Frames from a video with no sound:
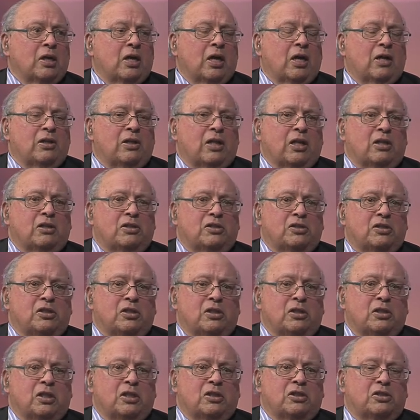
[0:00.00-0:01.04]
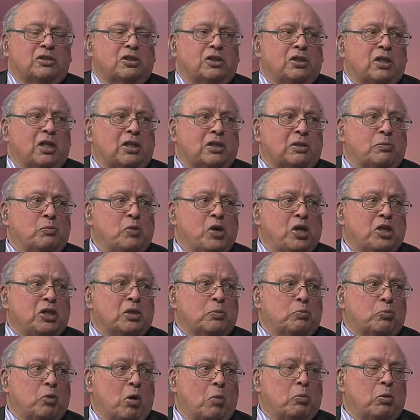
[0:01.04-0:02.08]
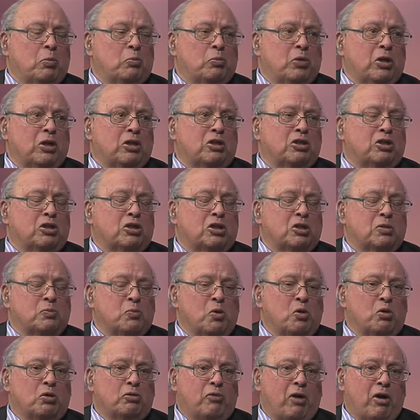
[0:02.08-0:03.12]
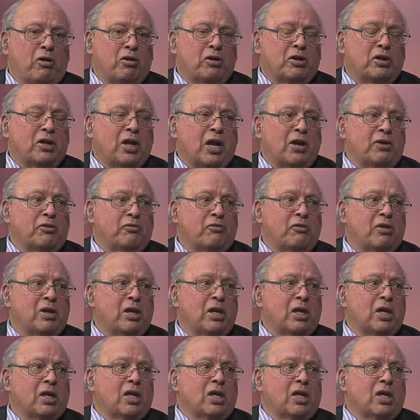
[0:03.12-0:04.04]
And that's a major problem. And it's a small, crowded country.